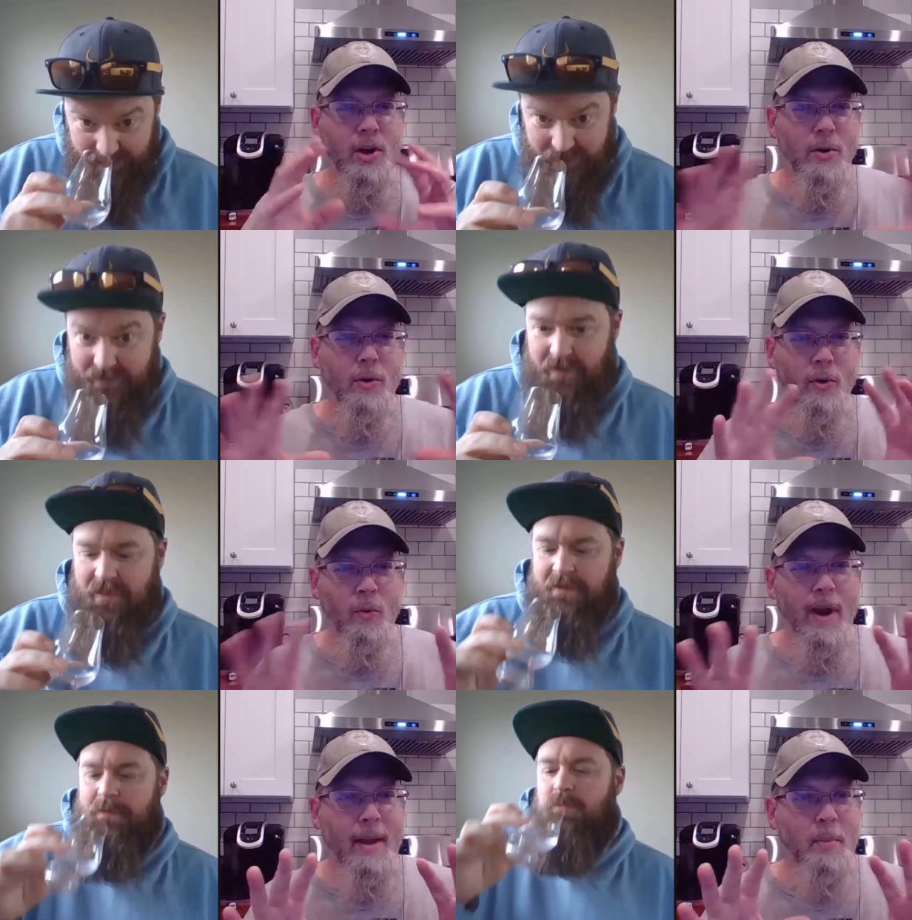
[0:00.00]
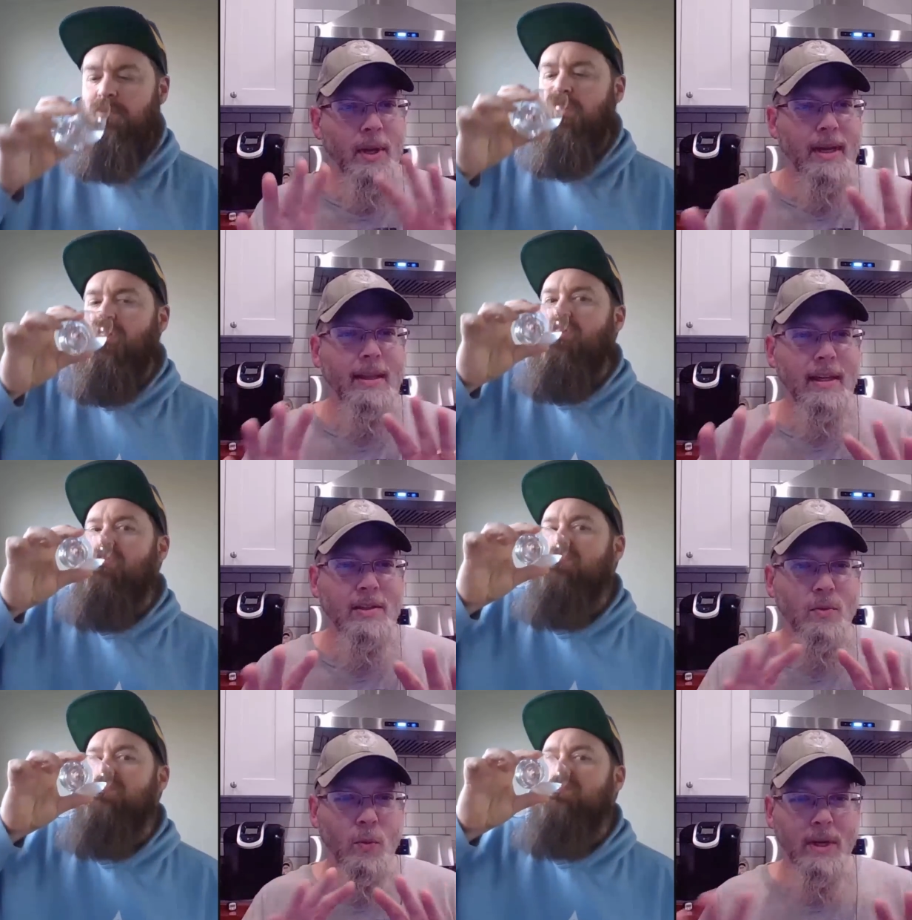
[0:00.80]
Speaker 1: no grape in
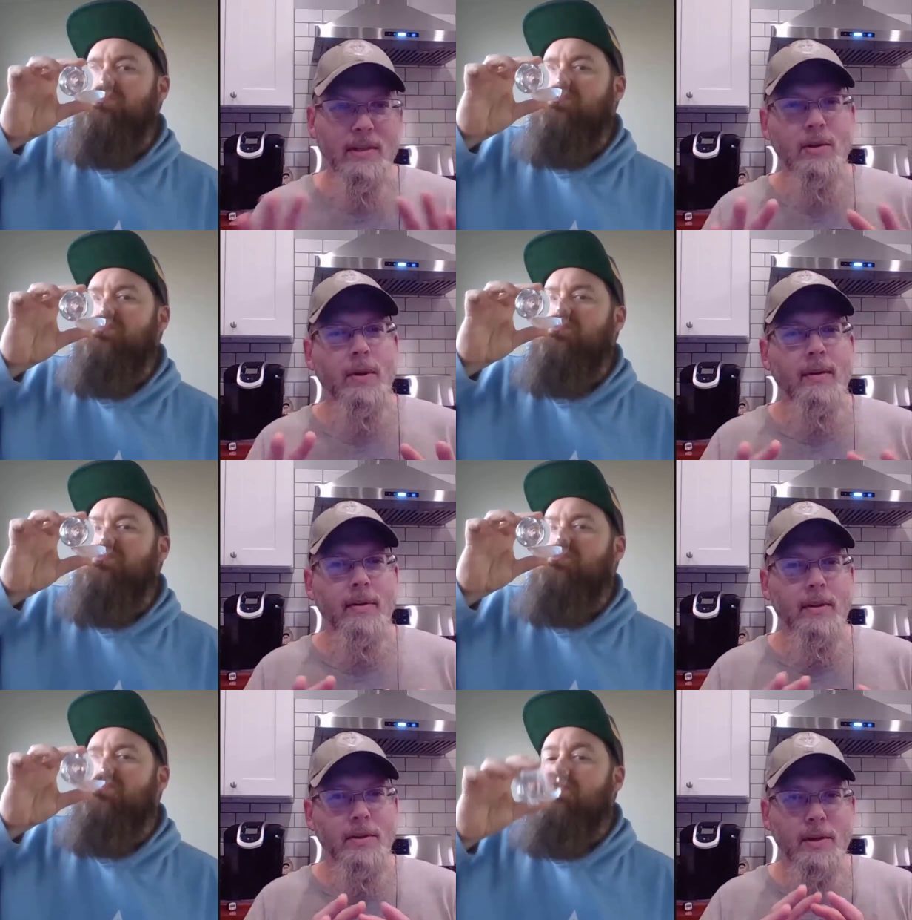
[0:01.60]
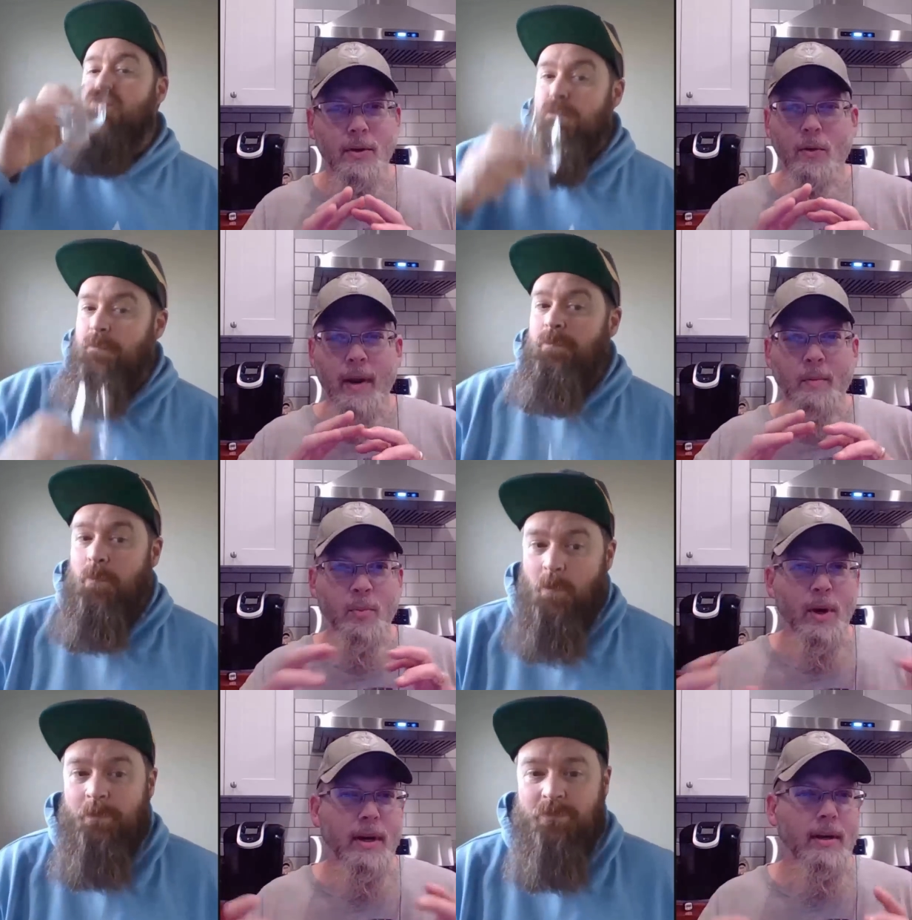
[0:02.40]
this whatsoever. There's no grape
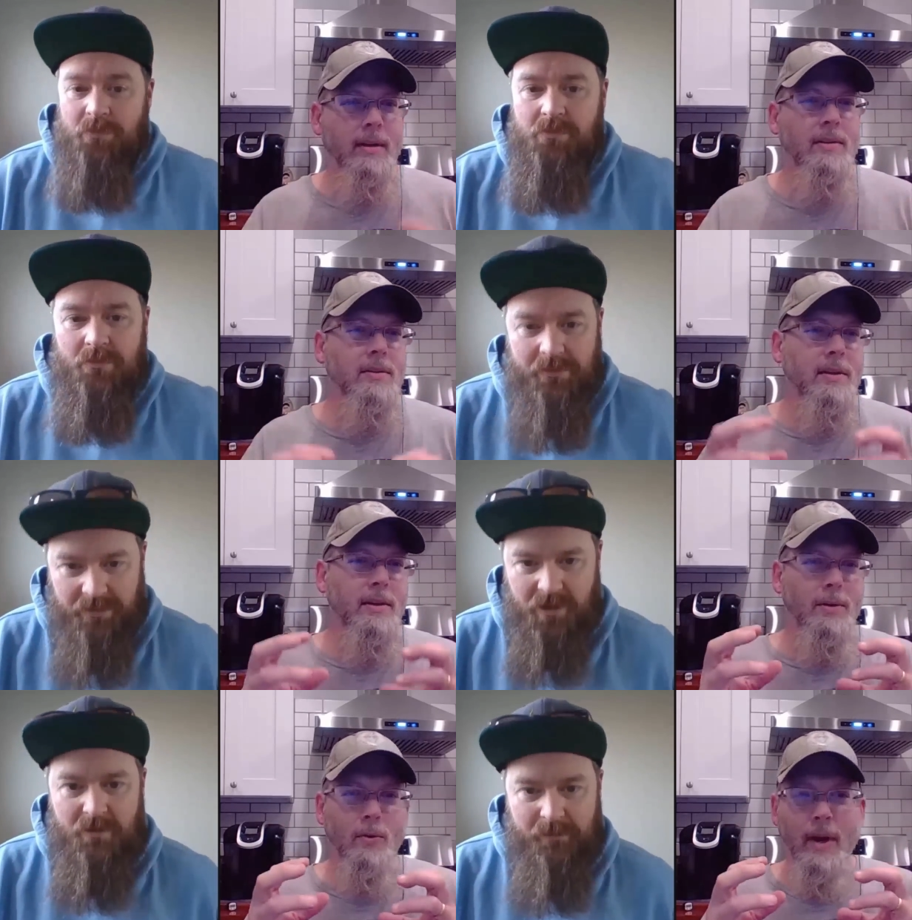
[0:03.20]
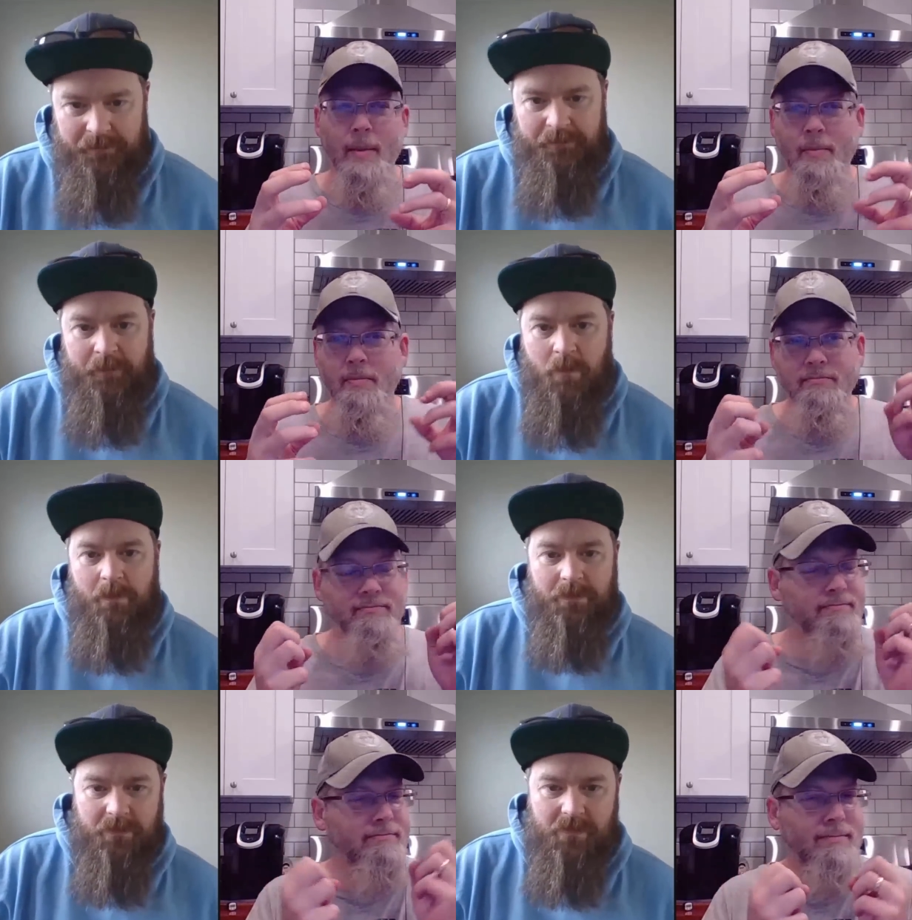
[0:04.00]
products. There's no grape
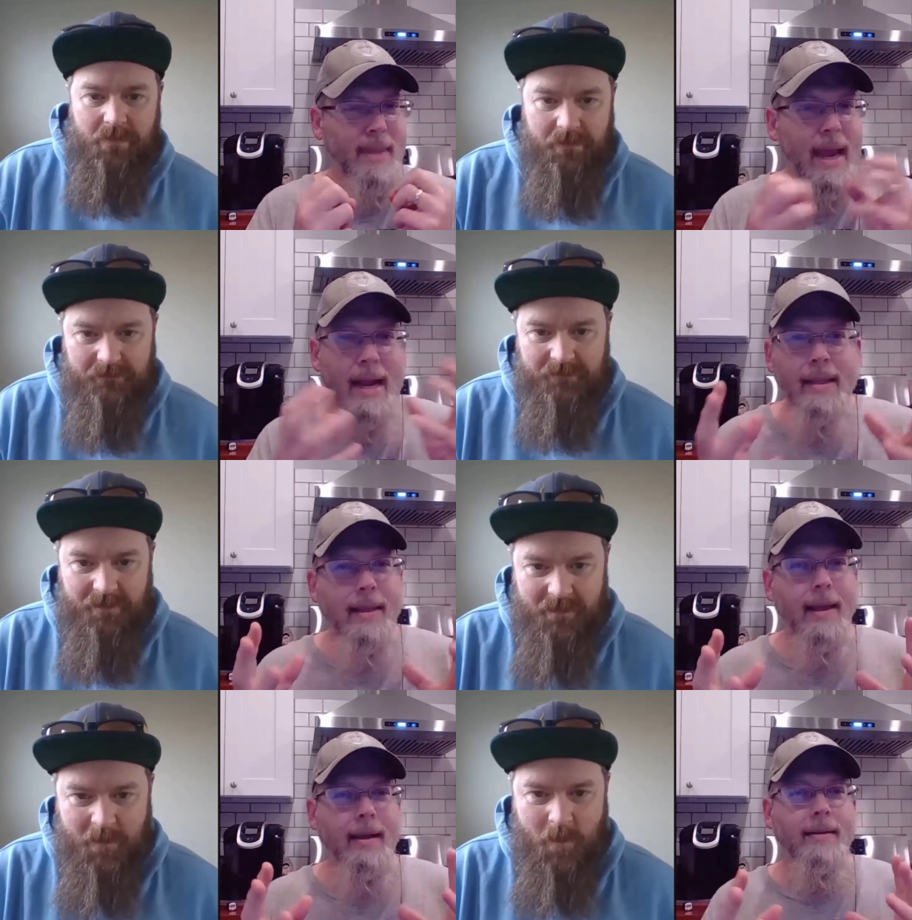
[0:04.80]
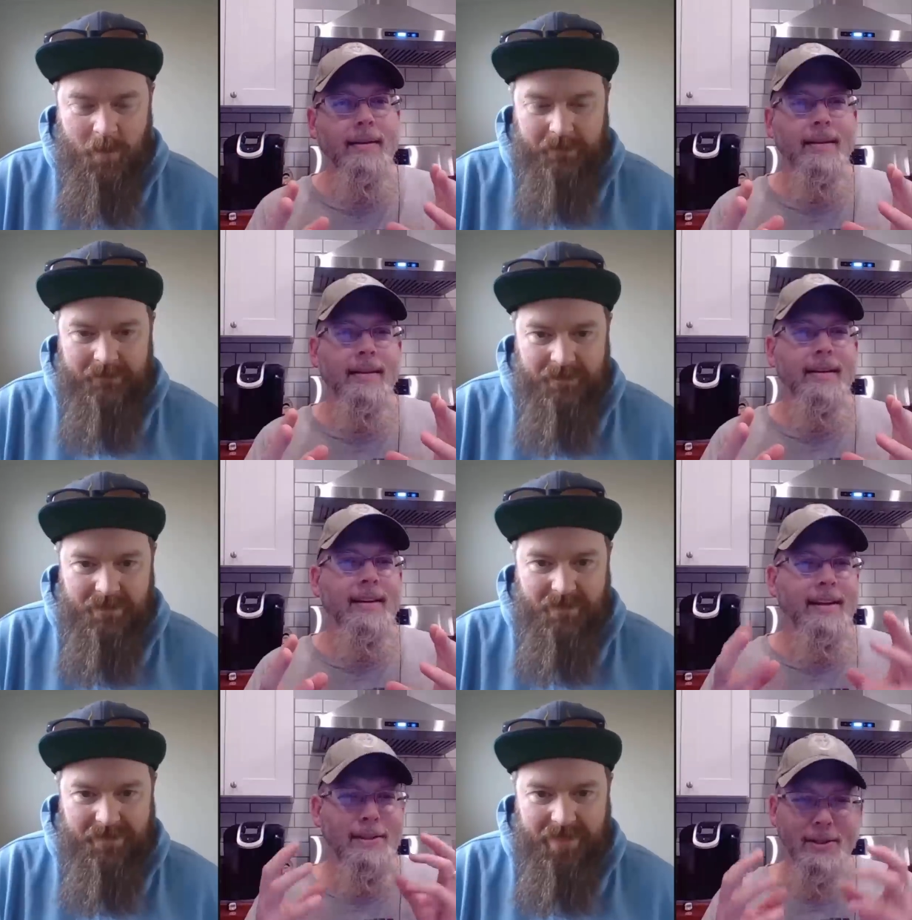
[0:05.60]
anything.
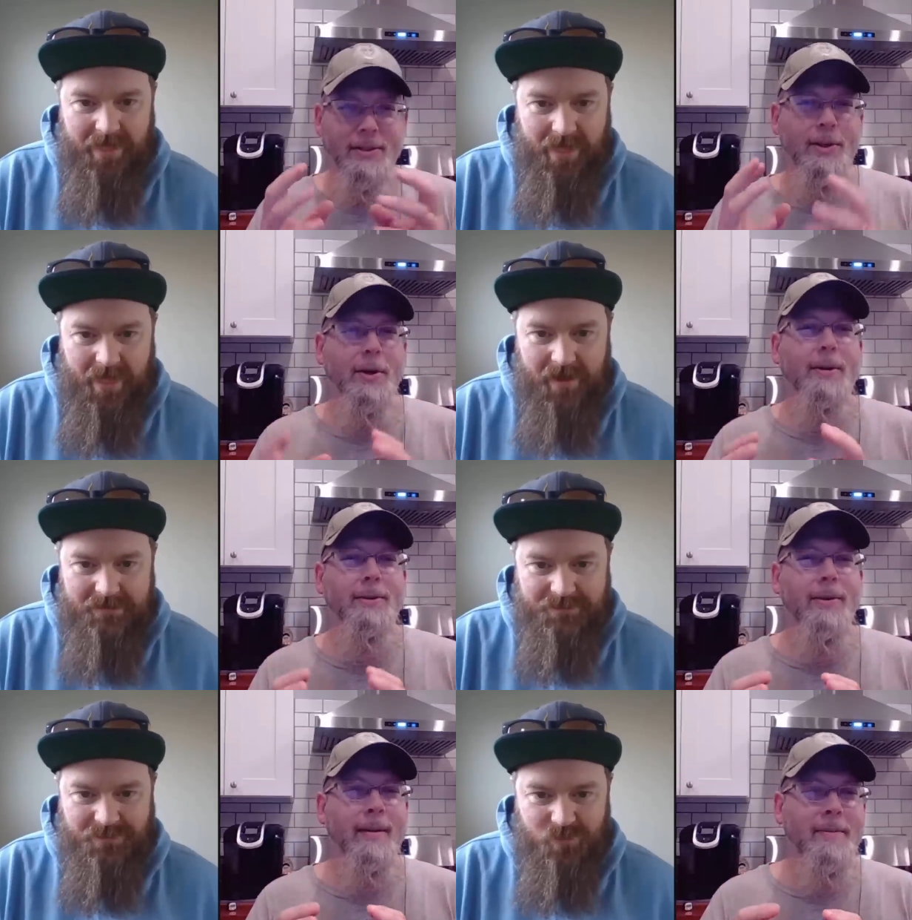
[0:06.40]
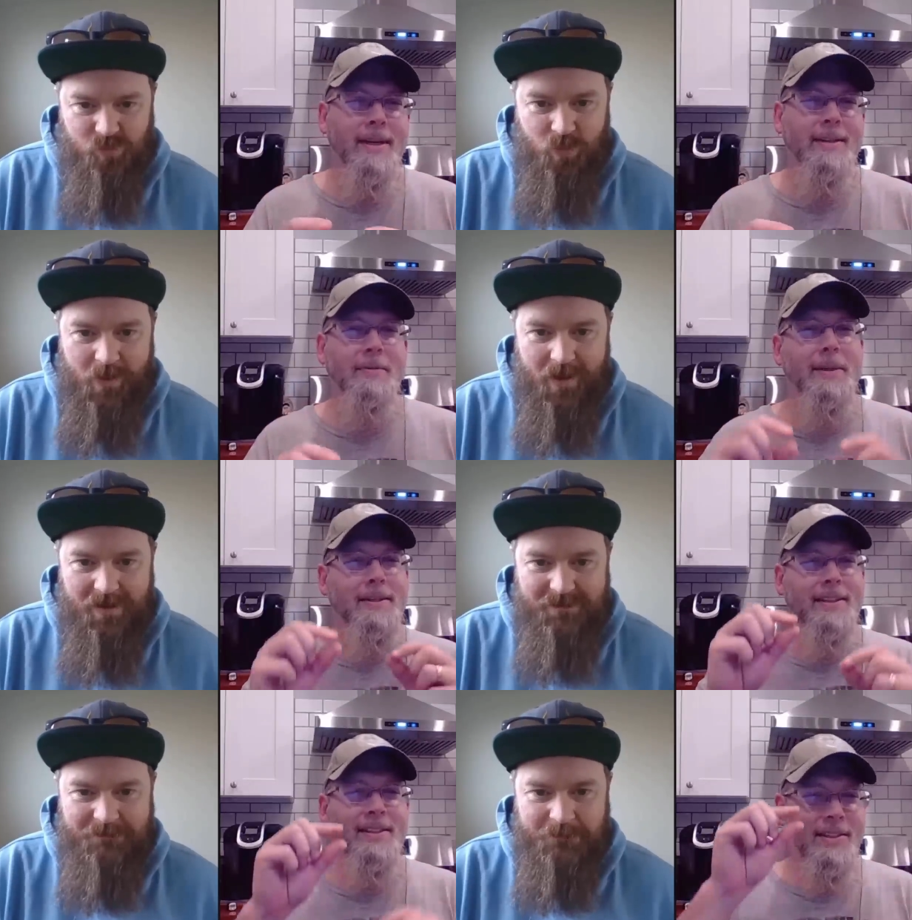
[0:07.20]
It's just called Grape Nuts
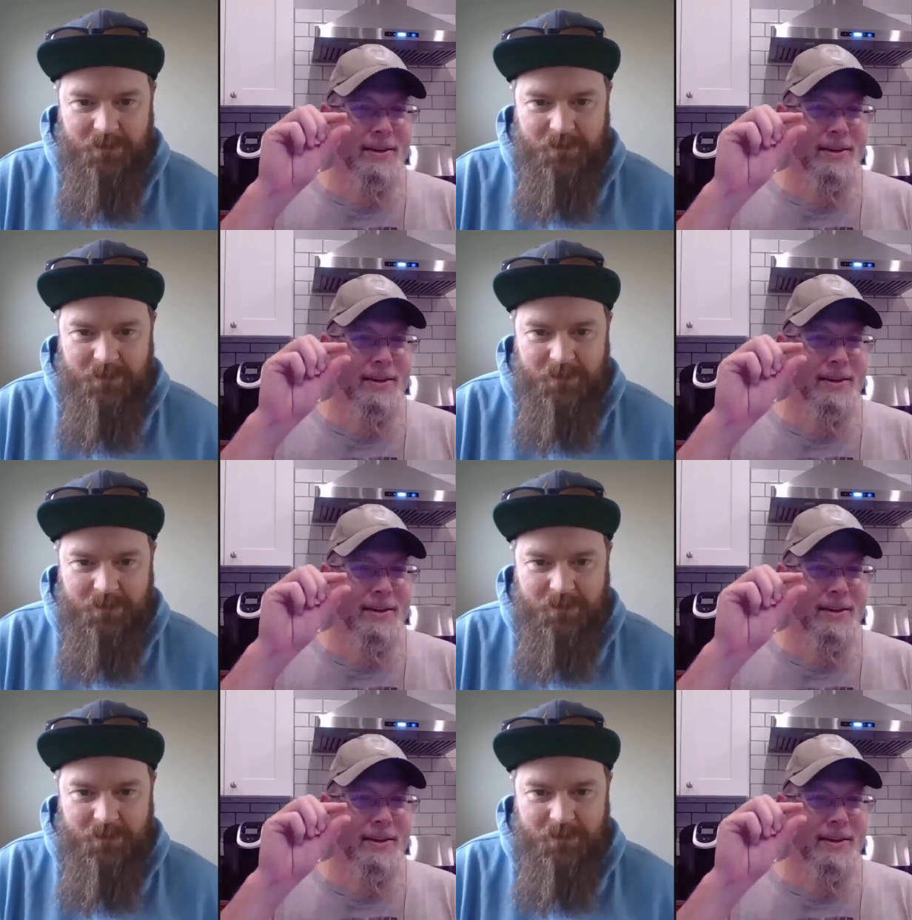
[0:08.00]
because the